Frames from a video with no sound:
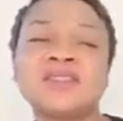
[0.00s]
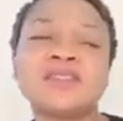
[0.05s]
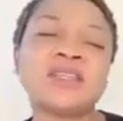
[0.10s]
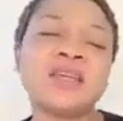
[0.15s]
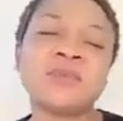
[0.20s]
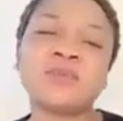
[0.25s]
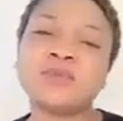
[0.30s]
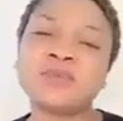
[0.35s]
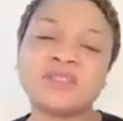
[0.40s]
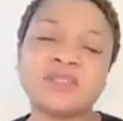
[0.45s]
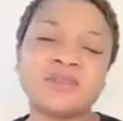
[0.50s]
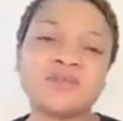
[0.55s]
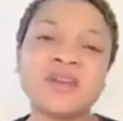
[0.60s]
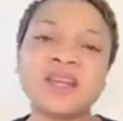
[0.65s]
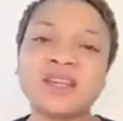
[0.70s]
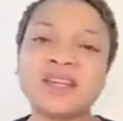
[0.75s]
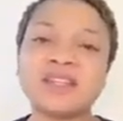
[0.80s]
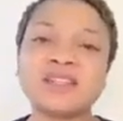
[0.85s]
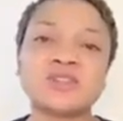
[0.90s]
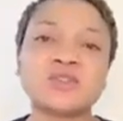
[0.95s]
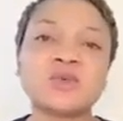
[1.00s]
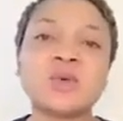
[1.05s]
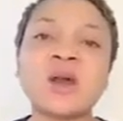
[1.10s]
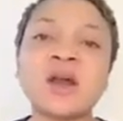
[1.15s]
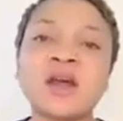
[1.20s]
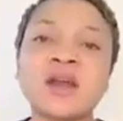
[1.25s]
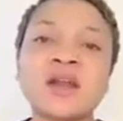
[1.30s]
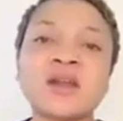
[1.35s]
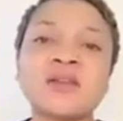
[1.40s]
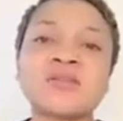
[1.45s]
the temple divided into
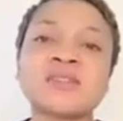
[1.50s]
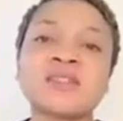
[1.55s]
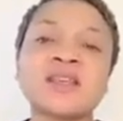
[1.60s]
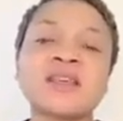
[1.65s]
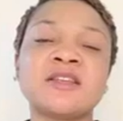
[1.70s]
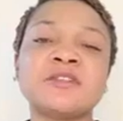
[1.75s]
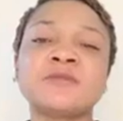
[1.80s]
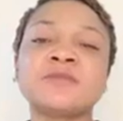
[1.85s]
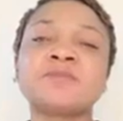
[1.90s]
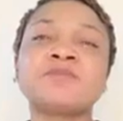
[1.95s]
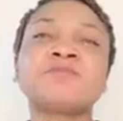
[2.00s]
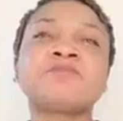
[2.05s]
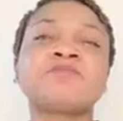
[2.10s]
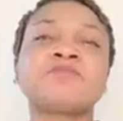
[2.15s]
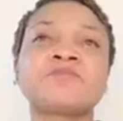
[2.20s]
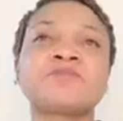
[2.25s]
halves, and